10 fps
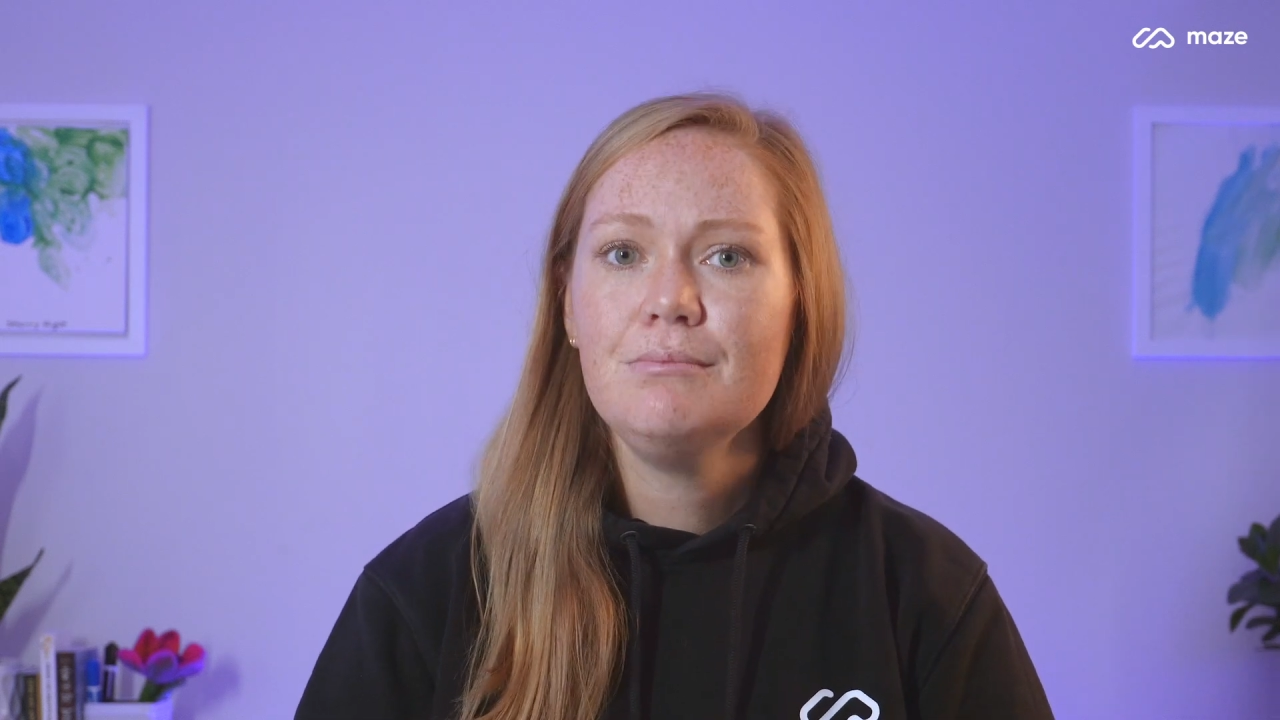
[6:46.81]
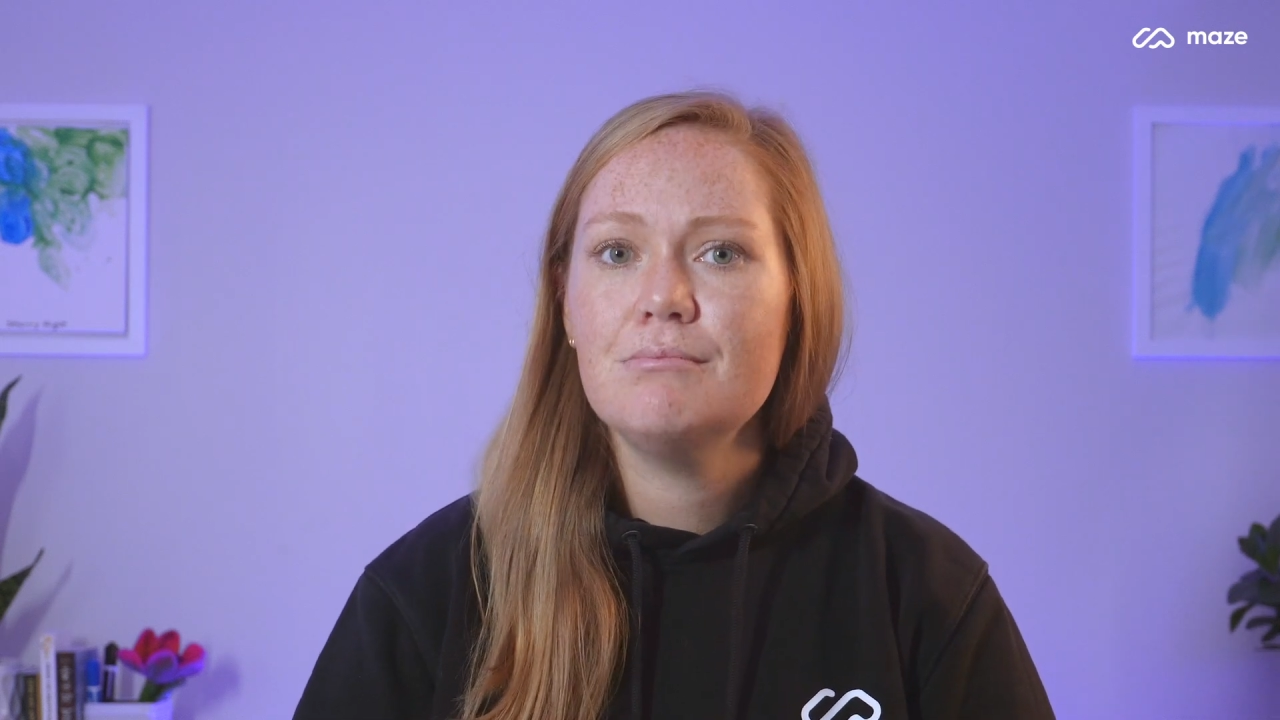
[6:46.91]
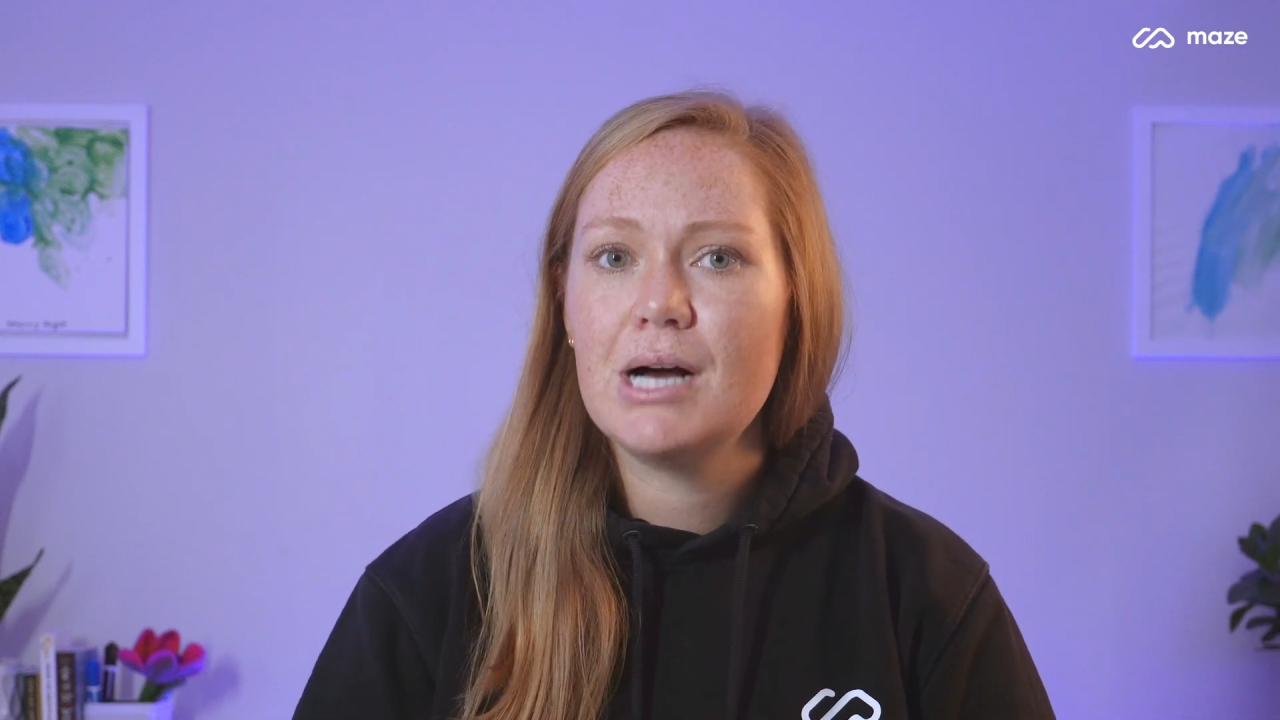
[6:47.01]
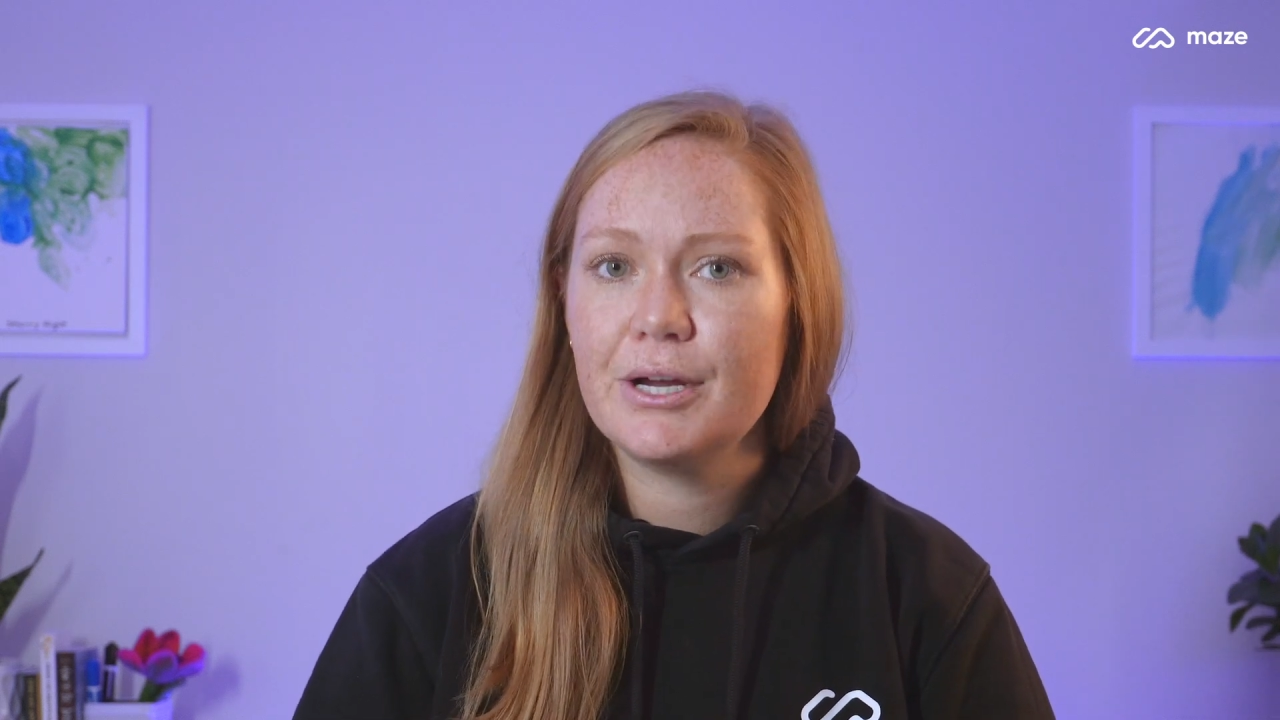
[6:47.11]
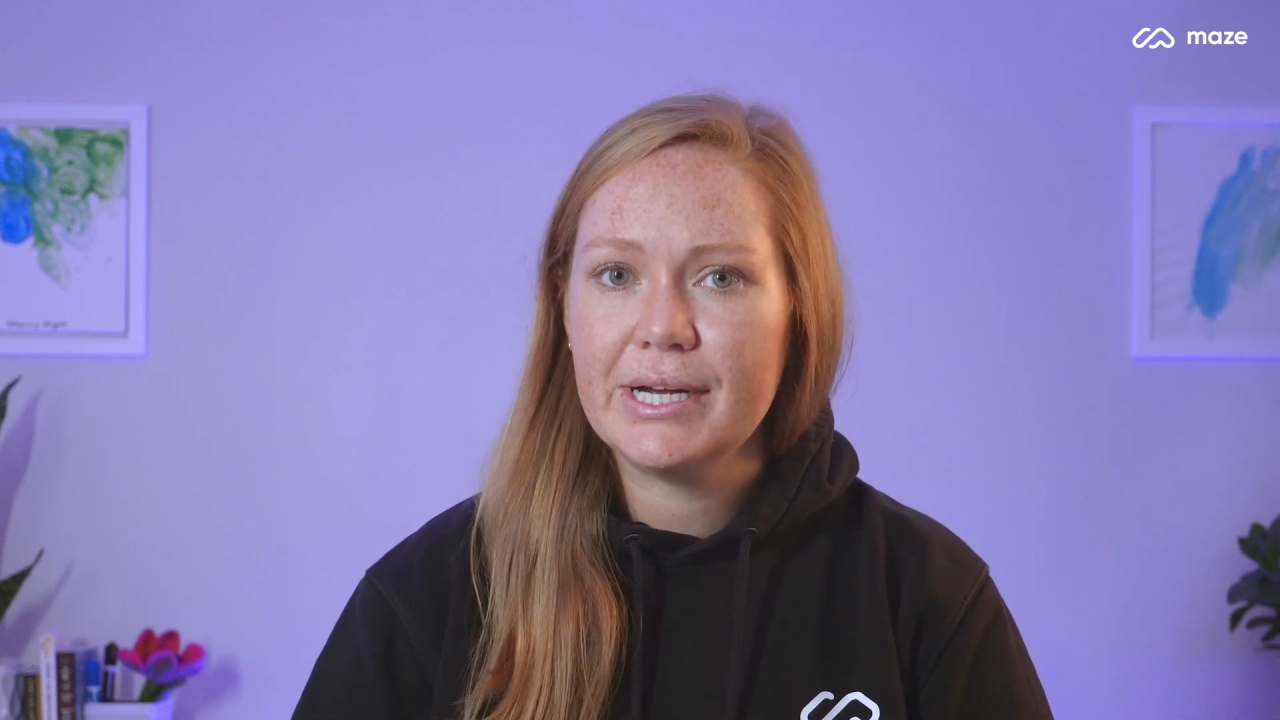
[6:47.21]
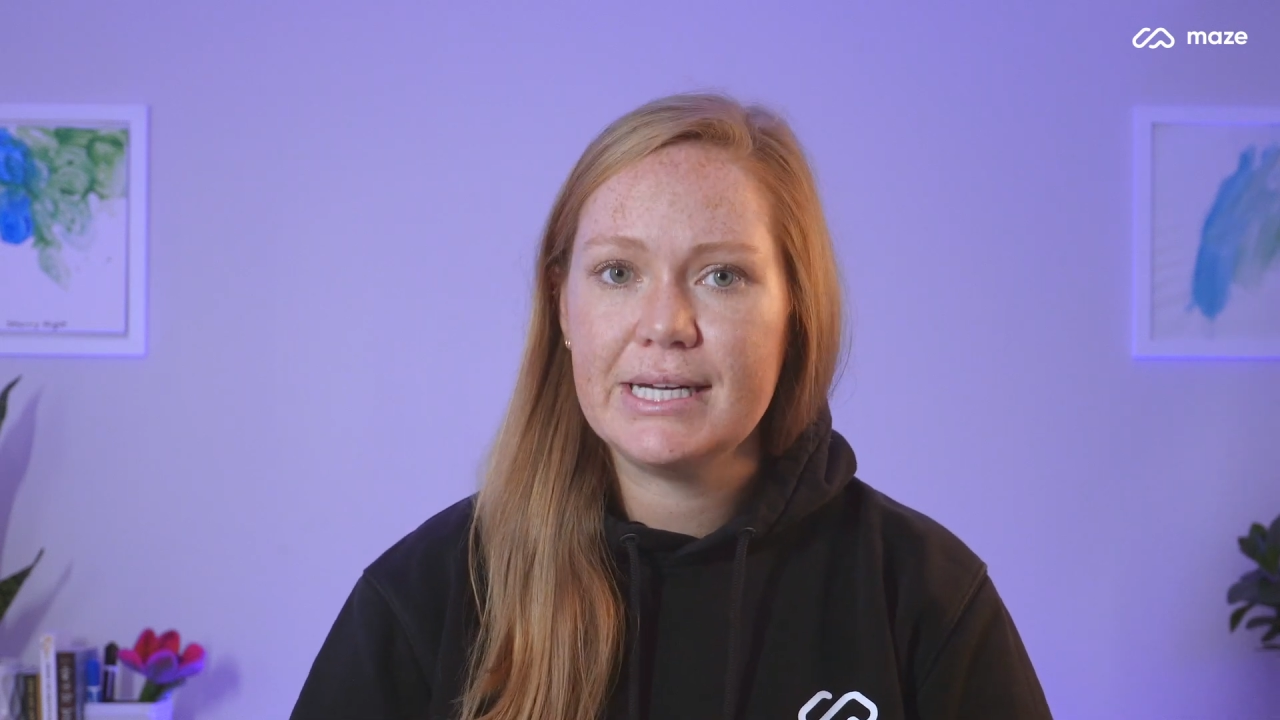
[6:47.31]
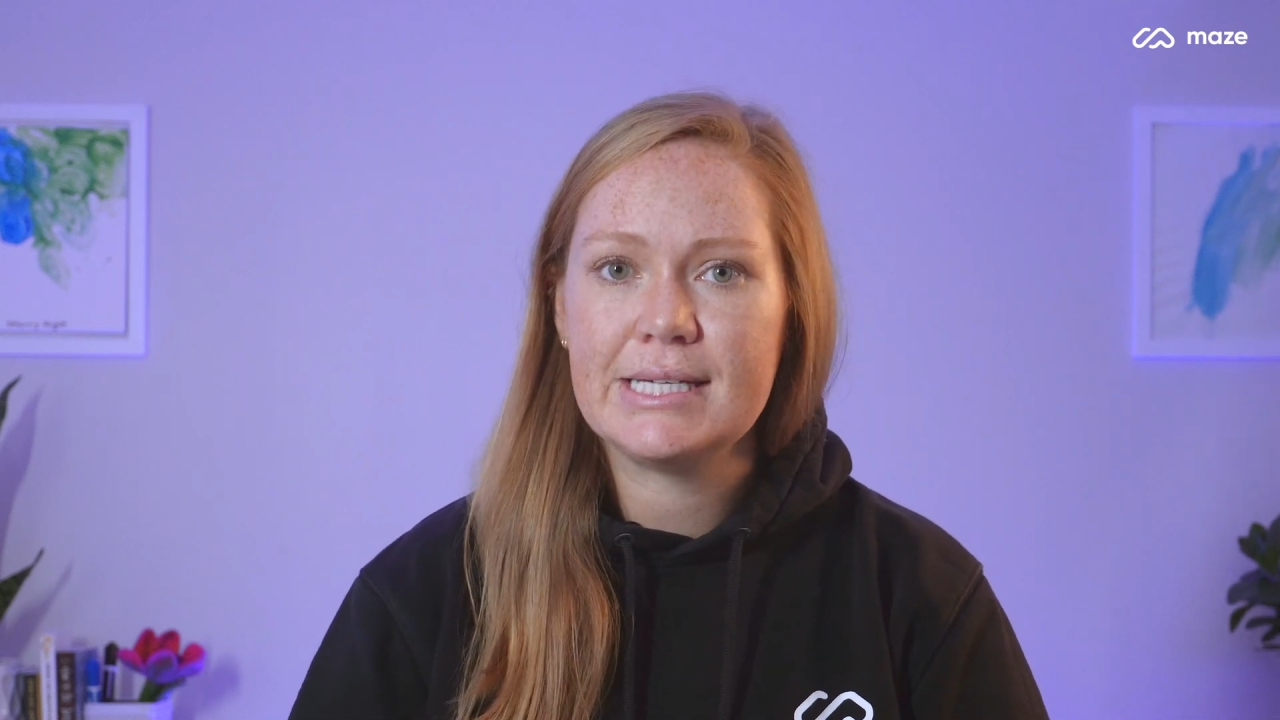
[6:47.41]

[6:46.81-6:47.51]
moderated